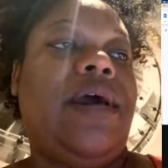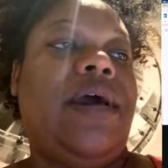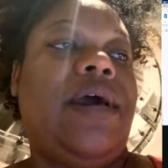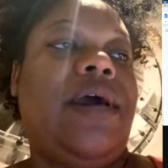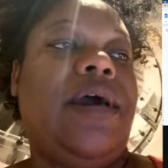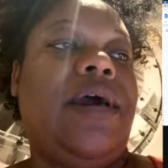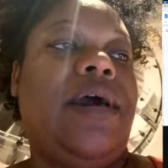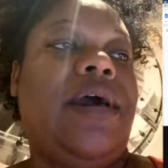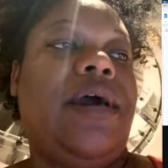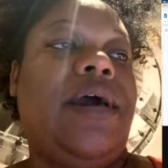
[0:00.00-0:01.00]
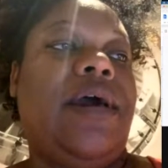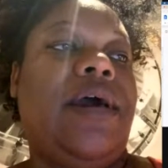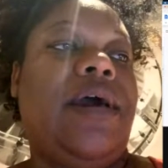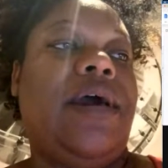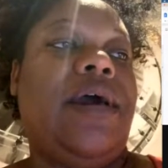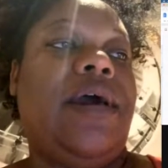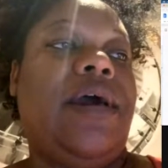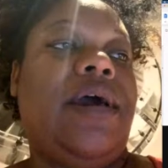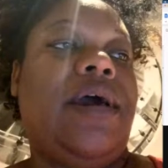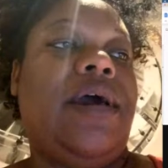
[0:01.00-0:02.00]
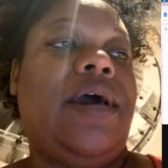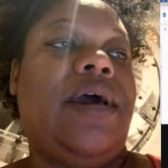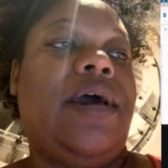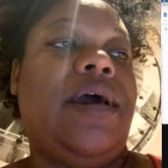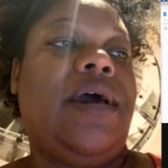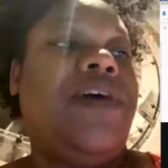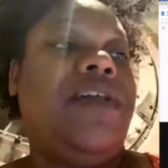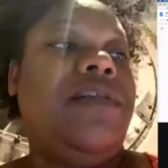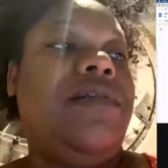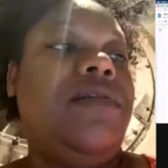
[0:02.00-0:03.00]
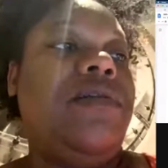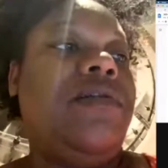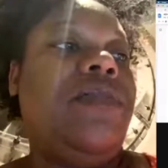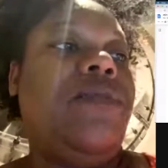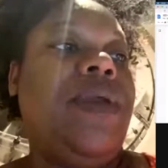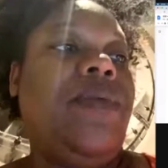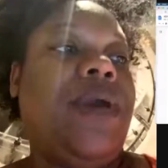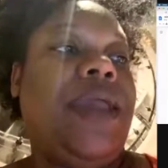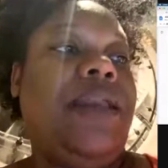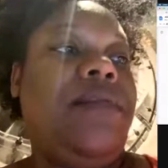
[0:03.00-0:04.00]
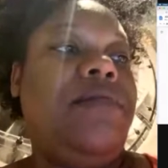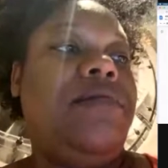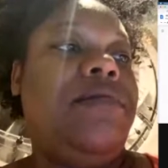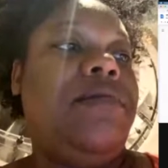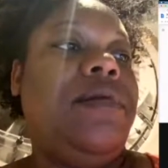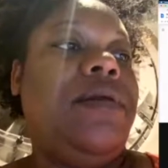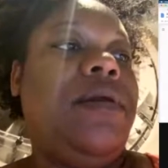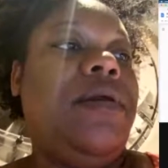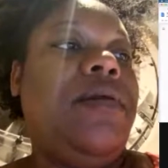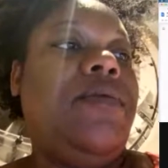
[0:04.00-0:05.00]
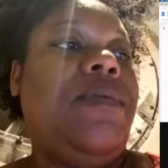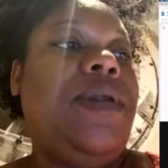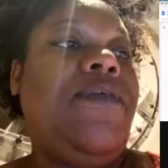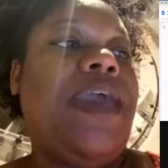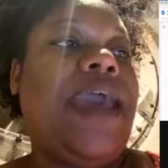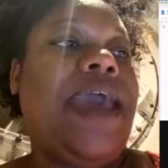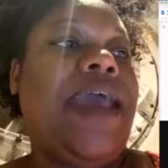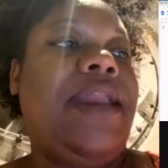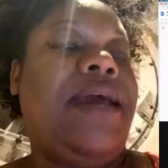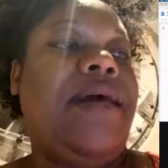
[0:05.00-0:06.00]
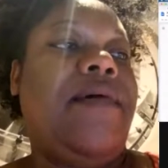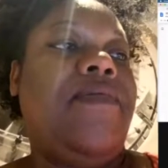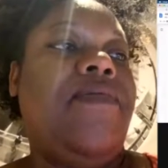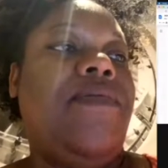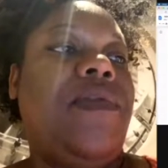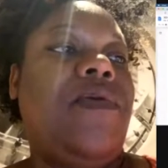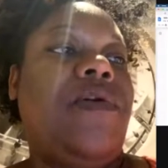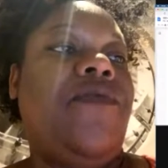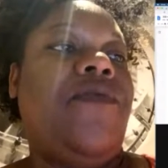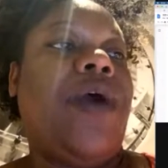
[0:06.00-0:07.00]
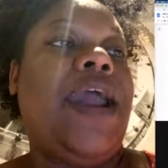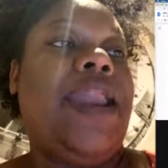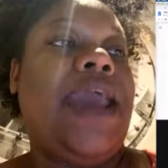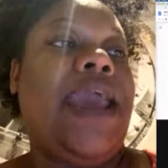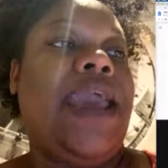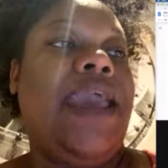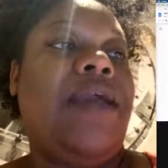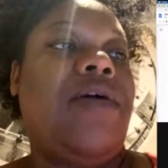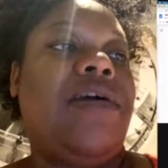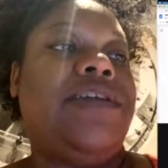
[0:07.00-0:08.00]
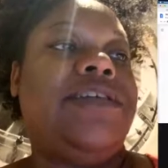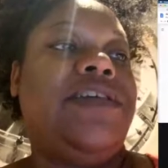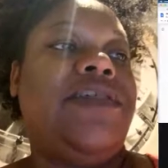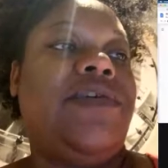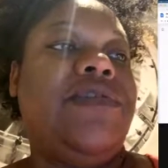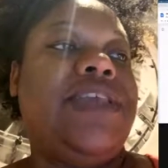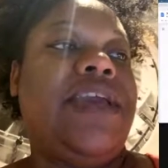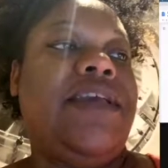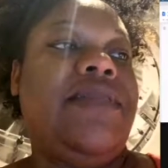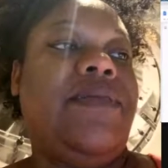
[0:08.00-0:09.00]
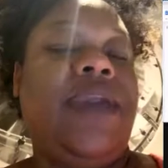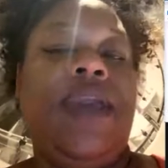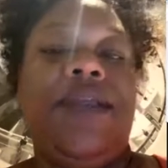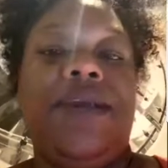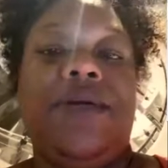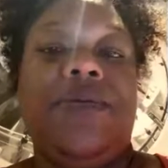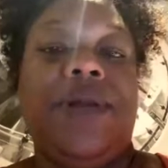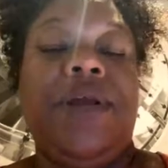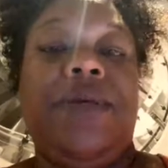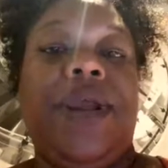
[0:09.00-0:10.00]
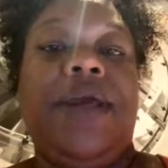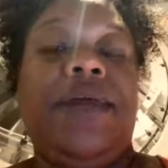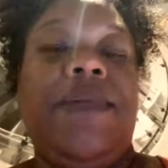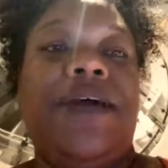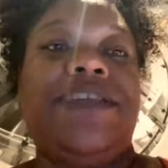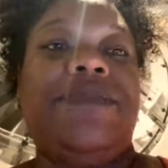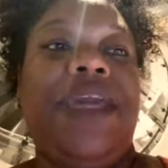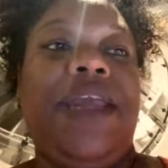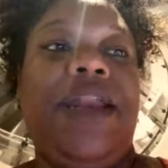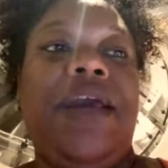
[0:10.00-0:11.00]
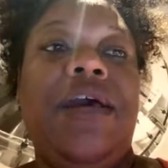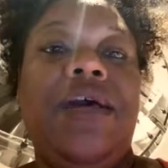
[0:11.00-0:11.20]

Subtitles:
We've had the OZ Fund 3 win. We've had on Friday, August the 13th, we did a really great Clubhouse meeting.